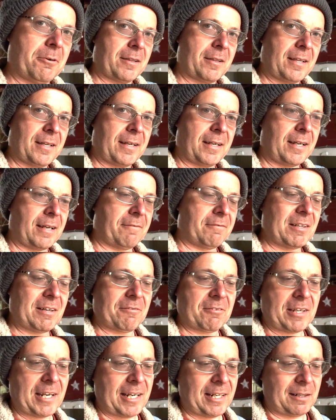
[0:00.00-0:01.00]
they have
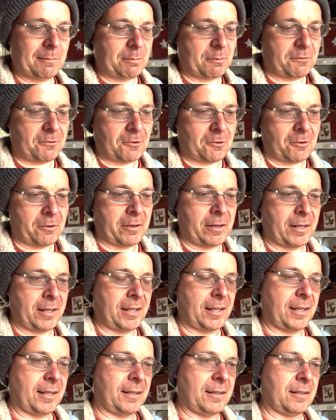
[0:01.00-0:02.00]
defecated before,
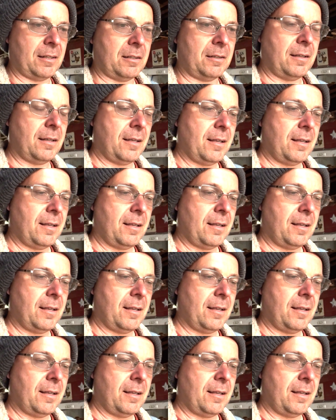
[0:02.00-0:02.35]
and